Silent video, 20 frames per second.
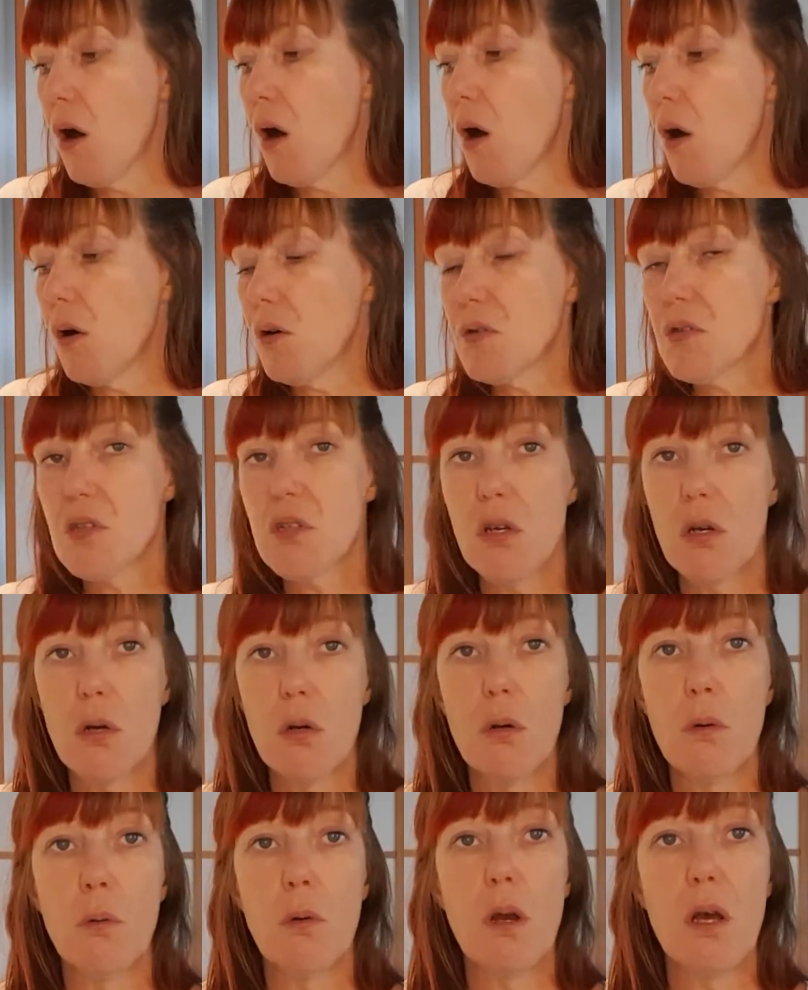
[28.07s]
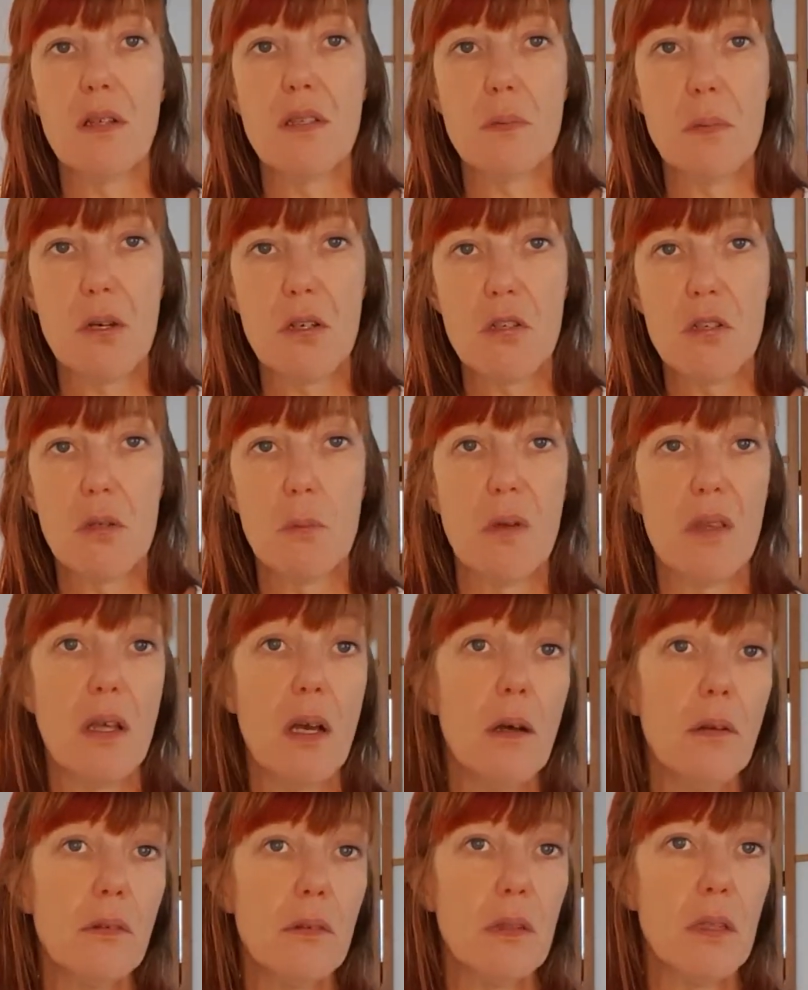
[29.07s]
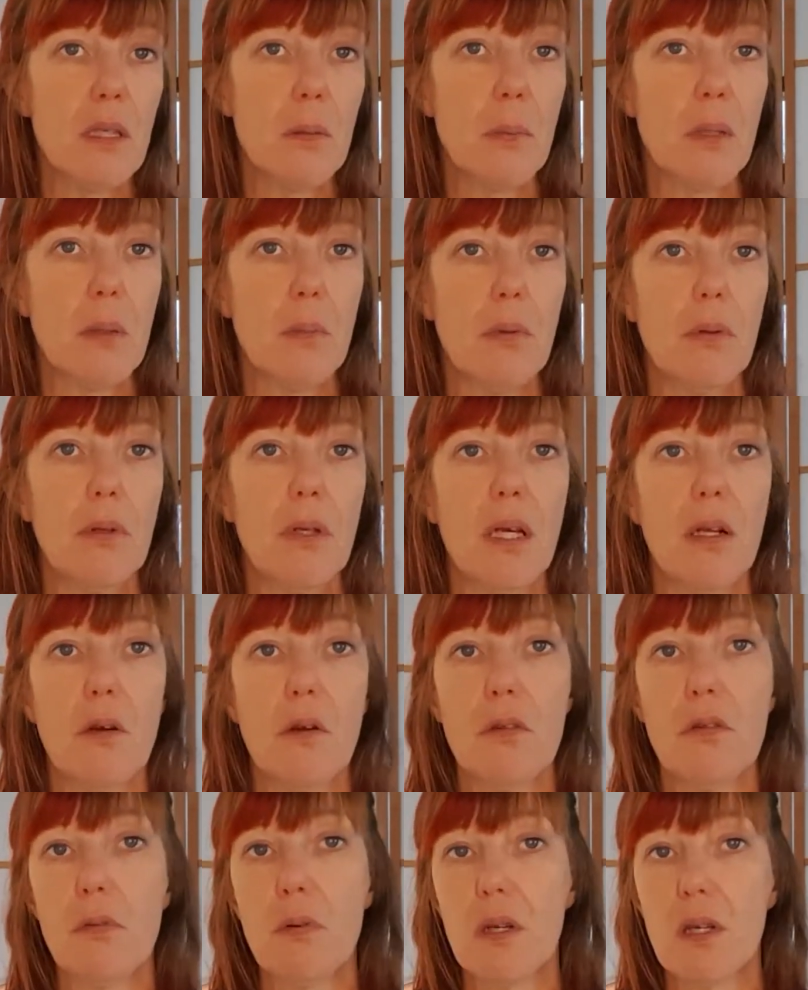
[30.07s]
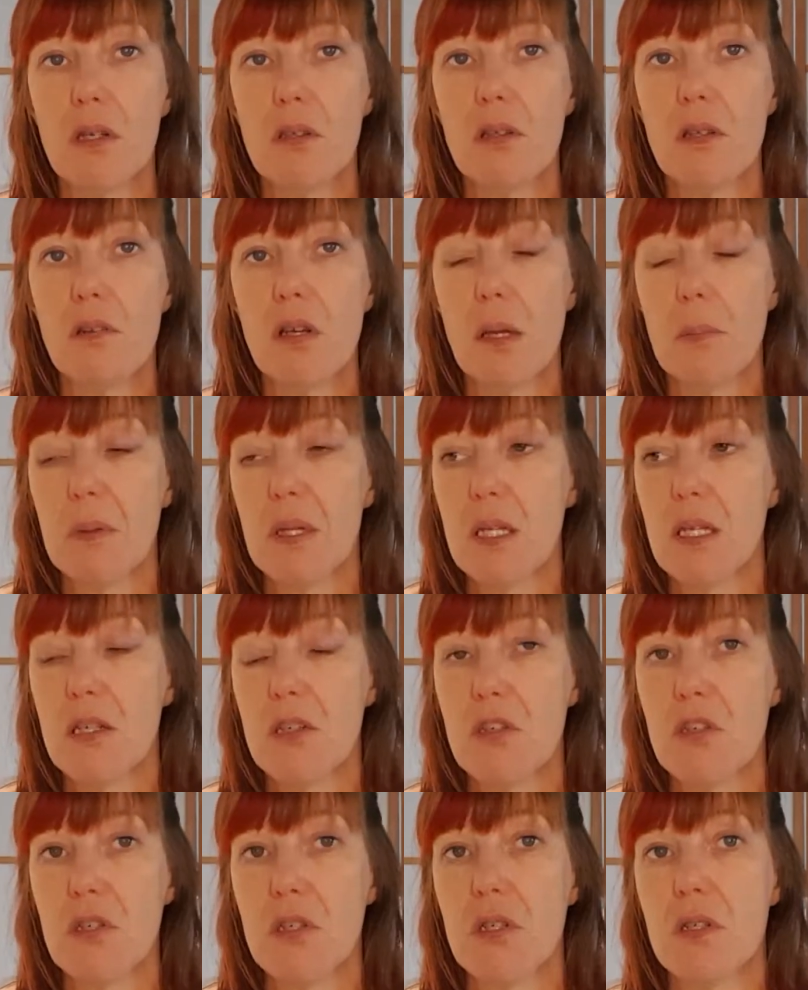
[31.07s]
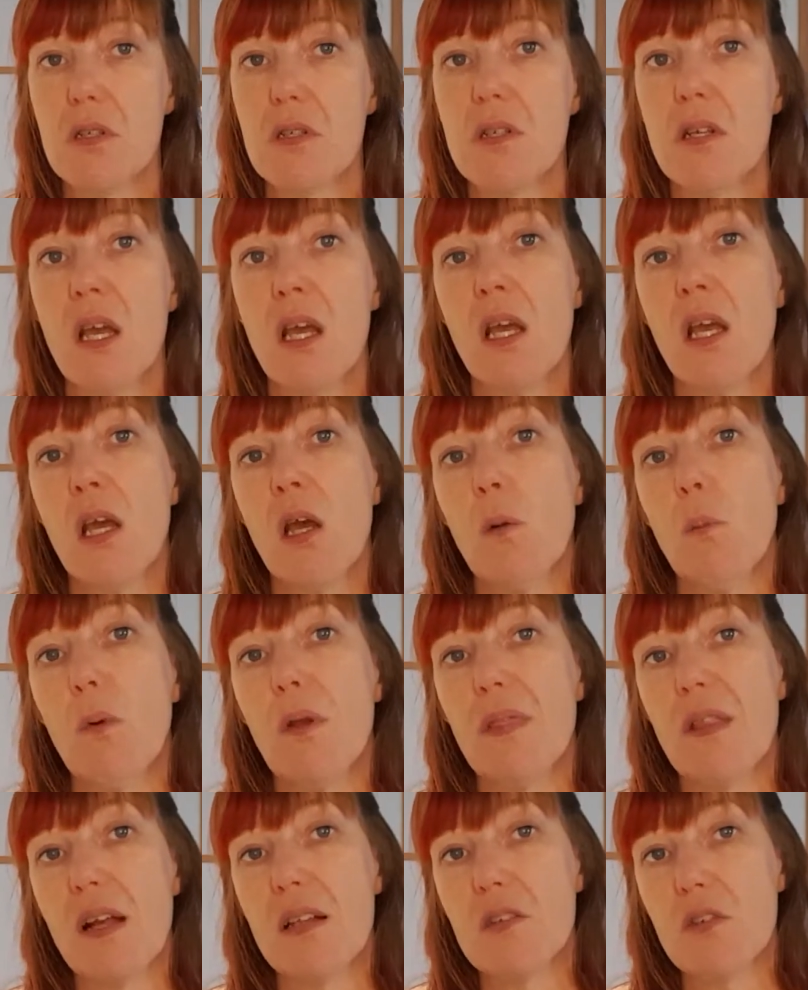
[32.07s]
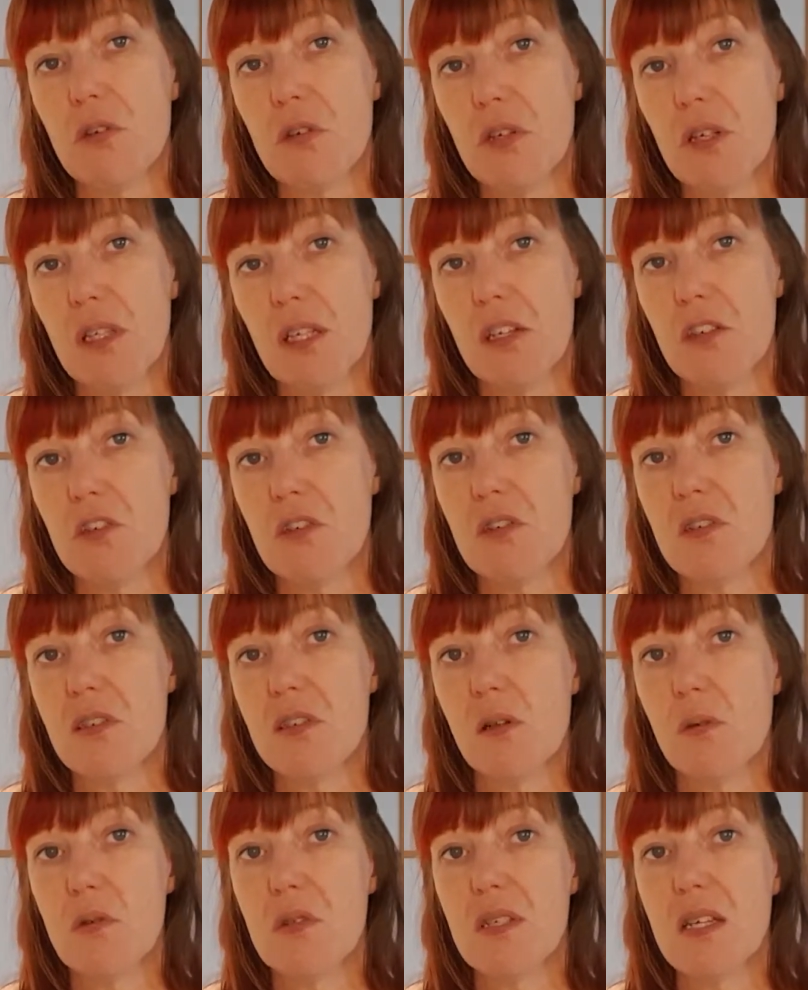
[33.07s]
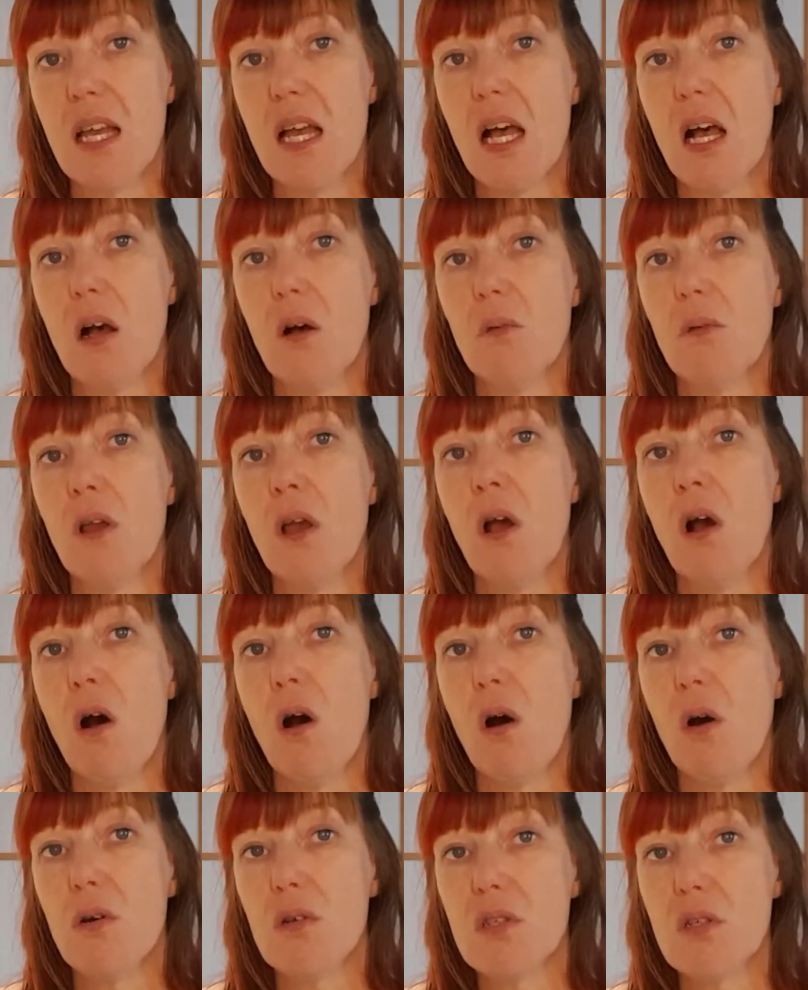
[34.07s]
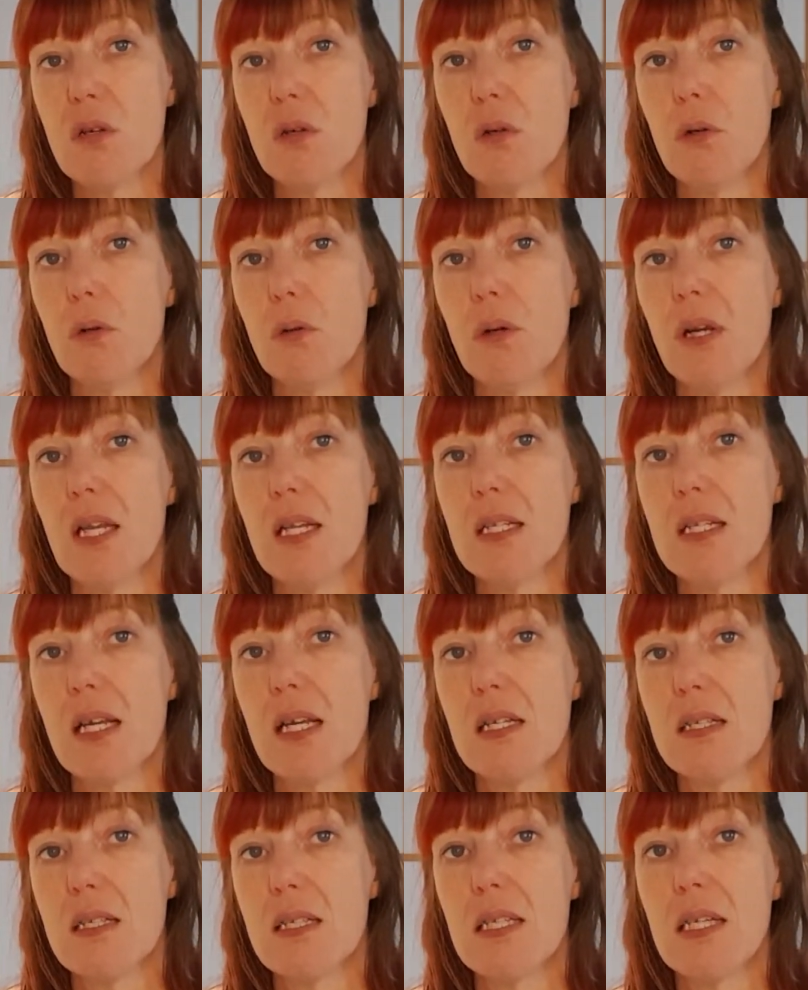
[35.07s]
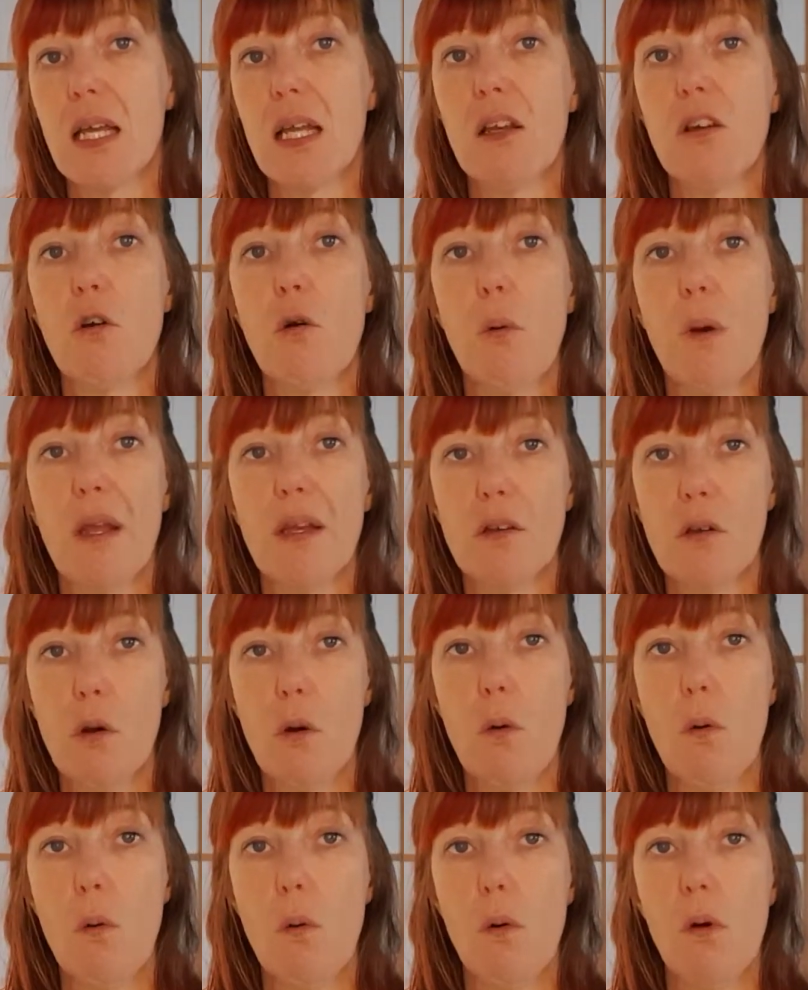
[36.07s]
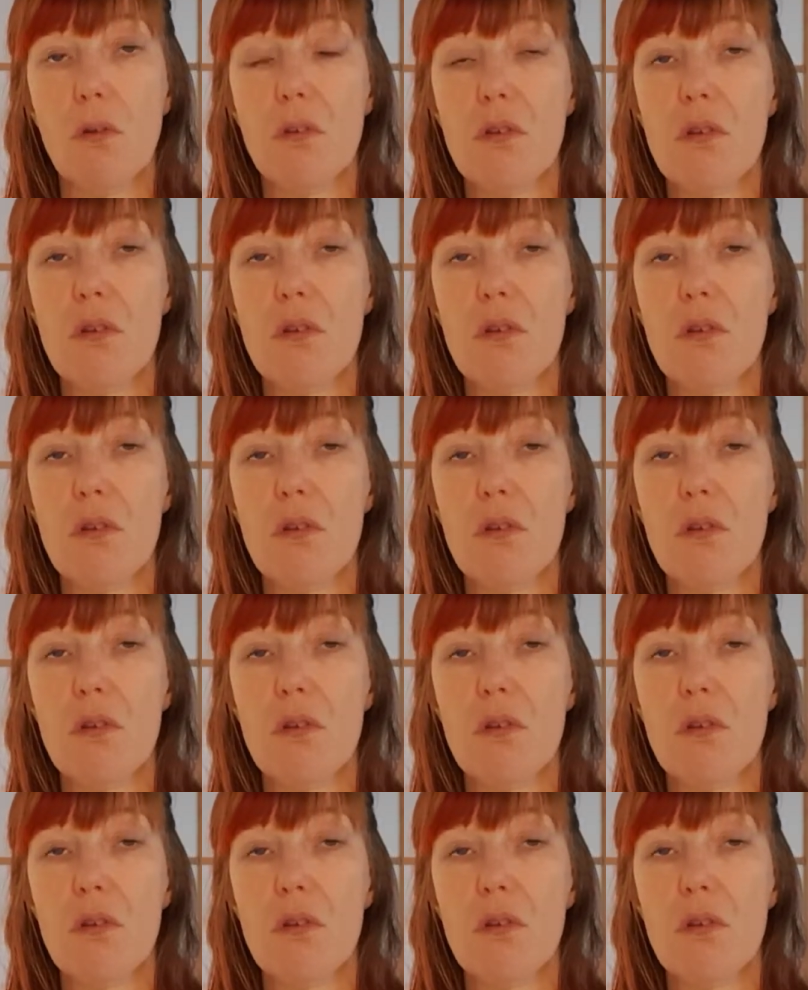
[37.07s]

Also, especially with elderly people and arthritic type conditions, when that circulation slows down, also it tends to get quite cold.